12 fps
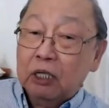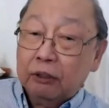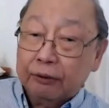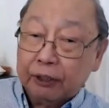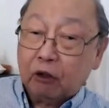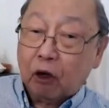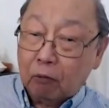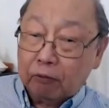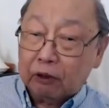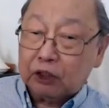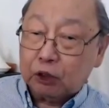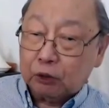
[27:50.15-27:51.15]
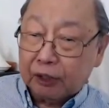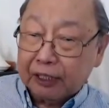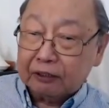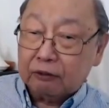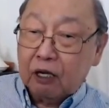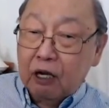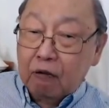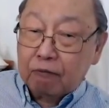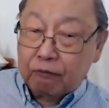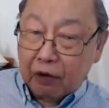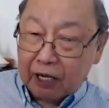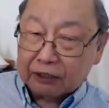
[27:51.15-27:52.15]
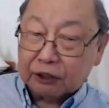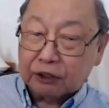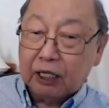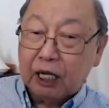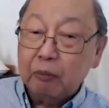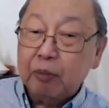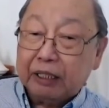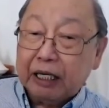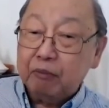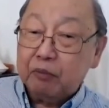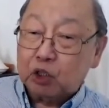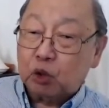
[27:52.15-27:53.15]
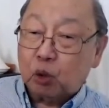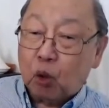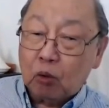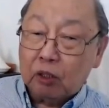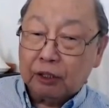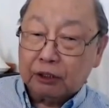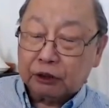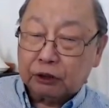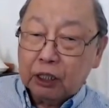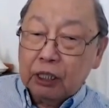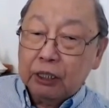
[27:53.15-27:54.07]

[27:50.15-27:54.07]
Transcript: recovered strength fast and became the strongest